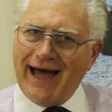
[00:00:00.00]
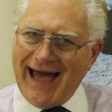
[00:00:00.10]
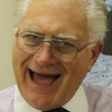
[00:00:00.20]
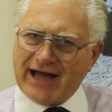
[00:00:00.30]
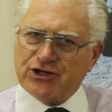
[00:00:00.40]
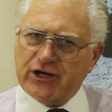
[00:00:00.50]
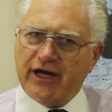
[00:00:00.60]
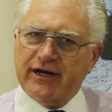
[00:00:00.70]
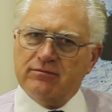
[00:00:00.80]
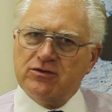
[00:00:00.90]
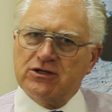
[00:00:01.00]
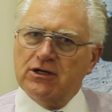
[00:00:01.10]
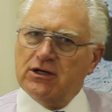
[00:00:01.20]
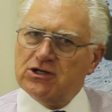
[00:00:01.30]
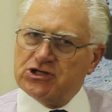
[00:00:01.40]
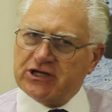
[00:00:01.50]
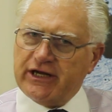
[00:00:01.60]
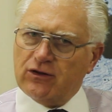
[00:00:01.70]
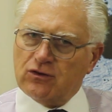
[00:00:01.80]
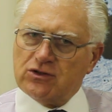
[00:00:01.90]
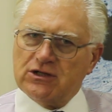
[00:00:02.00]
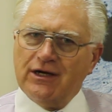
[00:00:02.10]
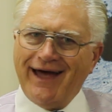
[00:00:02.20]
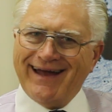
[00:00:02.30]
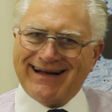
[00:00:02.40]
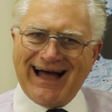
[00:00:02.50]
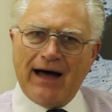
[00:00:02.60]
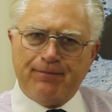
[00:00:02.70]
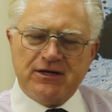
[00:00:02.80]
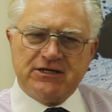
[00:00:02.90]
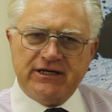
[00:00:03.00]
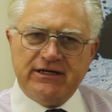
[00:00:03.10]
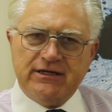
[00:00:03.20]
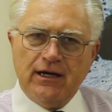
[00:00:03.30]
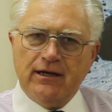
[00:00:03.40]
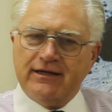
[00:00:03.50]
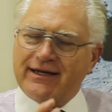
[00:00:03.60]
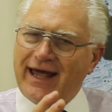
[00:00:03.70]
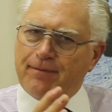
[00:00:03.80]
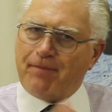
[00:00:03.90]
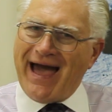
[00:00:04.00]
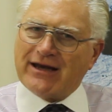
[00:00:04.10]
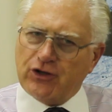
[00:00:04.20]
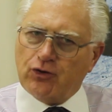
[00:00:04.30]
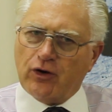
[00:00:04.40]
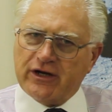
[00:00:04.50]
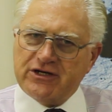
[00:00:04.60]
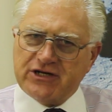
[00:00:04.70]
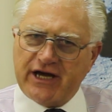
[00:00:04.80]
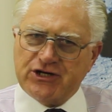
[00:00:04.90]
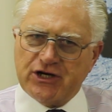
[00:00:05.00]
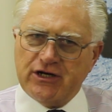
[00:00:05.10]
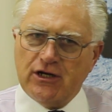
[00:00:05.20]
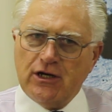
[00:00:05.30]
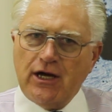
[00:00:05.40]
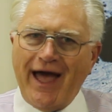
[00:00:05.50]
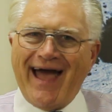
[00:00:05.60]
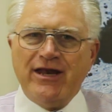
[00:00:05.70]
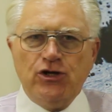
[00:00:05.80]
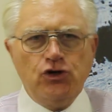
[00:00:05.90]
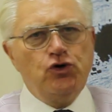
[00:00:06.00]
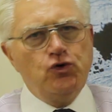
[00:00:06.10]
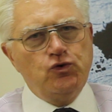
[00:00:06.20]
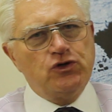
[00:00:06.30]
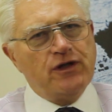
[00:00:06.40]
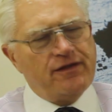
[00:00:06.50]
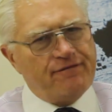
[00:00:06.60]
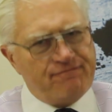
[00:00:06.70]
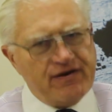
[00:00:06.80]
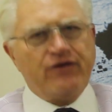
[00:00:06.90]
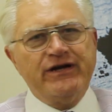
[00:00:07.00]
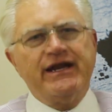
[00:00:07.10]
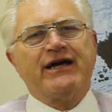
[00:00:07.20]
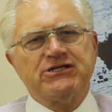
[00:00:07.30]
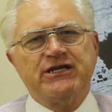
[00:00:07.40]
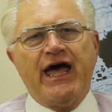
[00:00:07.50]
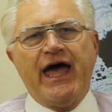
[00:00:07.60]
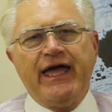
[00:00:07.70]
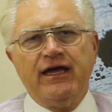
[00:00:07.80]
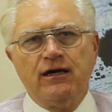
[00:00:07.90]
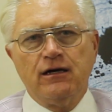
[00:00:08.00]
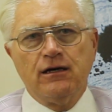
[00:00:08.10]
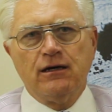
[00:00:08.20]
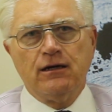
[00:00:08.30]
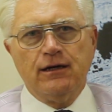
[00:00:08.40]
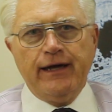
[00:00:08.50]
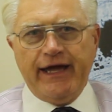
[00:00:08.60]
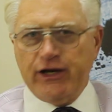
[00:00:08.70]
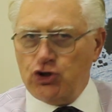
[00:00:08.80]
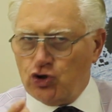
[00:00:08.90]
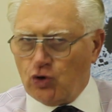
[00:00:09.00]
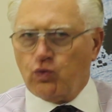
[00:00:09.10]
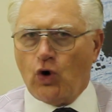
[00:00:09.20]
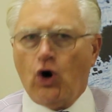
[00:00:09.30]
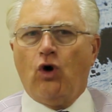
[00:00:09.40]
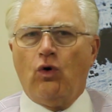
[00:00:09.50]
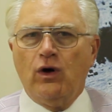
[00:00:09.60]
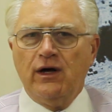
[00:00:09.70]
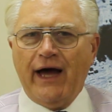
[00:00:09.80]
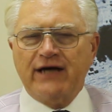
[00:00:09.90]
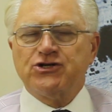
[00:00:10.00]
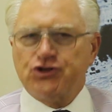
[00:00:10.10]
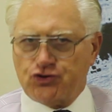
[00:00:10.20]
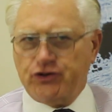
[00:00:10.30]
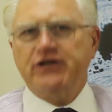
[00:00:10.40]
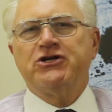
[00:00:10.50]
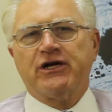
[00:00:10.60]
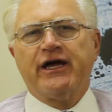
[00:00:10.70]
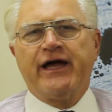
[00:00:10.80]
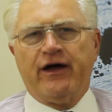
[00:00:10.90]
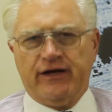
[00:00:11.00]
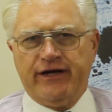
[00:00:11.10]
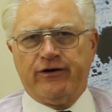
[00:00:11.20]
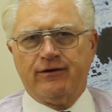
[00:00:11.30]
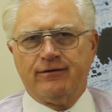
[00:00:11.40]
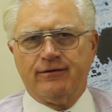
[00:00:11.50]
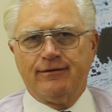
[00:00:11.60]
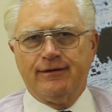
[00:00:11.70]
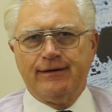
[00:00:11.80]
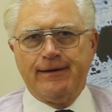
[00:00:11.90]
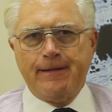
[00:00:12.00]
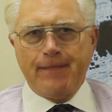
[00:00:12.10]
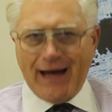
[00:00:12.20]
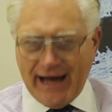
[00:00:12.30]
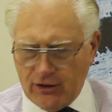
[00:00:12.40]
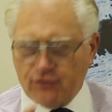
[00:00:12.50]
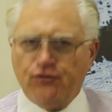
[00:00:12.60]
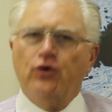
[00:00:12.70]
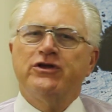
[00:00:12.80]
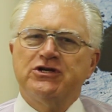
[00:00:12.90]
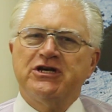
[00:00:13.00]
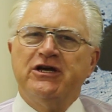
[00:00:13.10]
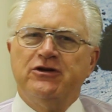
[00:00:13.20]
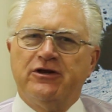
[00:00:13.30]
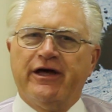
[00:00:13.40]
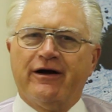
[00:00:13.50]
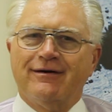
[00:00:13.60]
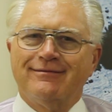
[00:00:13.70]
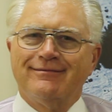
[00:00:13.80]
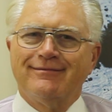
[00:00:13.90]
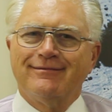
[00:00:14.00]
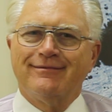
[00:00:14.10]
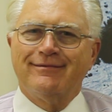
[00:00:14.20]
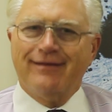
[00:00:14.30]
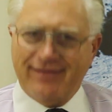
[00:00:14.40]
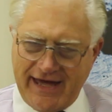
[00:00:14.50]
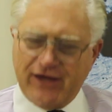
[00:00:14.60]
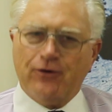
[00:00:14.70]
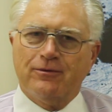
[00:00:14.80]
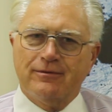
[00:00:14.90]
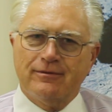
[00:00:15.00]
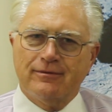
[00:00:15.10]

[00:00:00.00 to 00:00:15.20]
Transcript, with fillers: action items, skills, and competencies to take back to your organization and use the very next day in your role as a strategic account leader. I look forward to seeing you there. Thank you.